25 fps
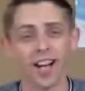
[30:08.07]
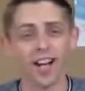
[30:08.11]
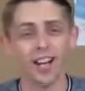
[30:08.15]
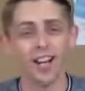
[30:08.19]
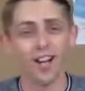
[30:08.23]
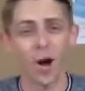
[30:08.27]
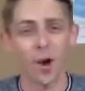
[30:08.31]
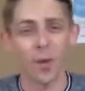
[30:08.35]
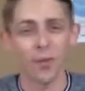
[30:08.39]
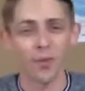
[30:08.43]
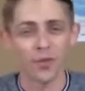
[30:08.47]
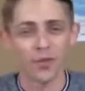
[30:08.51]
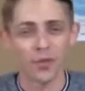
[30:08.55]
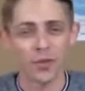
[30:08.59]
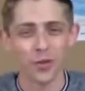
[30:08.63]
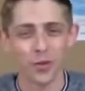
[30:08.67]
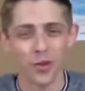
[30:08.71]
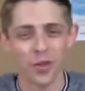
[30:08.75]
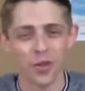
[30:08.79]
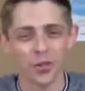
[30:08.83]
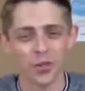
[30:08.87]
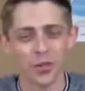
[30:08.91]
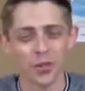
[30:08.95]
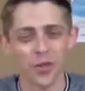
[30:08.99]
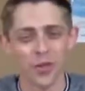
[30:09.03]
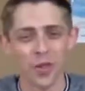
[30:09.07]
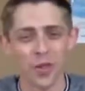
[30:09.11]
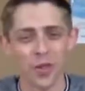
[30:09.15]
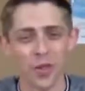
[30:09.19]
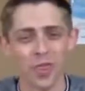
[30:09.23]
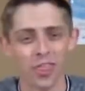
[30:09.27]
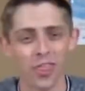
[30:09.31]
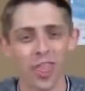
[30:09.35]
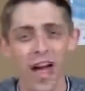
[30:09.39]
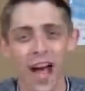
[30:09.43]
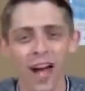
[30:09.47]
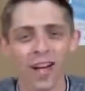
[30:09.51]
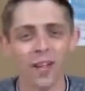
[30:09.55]
comments or questions on
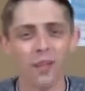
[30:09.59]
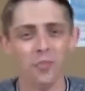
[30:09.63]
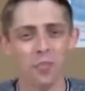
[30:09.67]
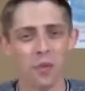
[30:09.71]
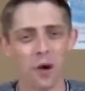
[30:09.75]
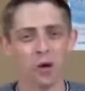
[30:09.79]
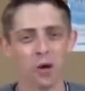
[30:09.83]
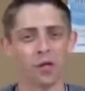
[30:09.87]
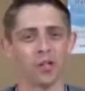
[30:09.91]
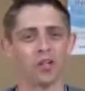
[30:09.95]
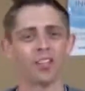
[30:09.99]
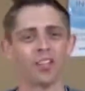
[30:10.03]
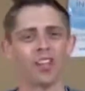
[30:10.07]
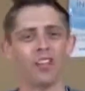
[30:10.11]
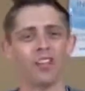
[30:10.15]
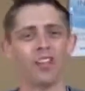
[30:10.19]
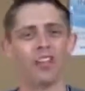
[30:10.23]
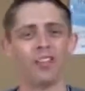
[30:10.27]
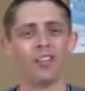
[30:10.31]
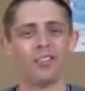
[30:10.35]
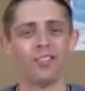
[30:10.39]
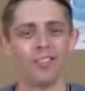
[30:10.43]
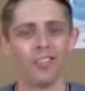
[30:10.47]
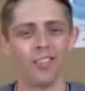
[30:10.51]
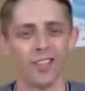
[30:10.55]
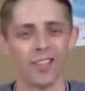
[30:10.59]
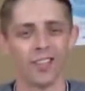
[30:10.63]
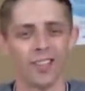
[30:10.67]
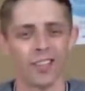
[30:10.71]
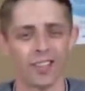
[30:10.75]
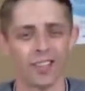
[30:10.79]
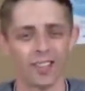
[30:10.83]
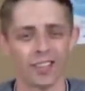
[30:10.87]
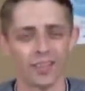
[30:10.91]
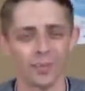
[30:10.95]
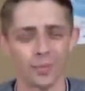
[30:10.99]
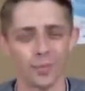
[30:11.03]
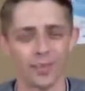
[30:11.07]
that part of
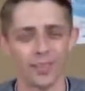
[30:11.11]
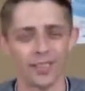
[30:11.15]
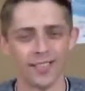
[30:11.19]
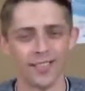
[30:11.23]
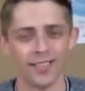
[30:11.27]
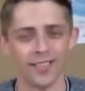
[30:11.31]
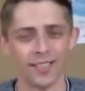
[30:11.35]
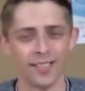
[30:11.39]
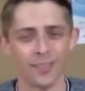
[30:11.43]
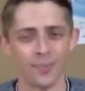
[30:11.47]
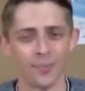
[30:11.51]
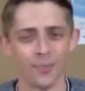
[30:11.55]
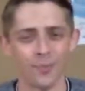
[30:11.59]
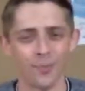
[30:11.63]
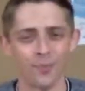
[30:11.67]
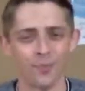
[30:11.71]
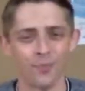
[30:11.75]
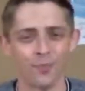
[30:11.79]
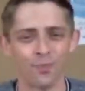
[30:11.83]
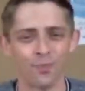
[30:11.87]
this presentation.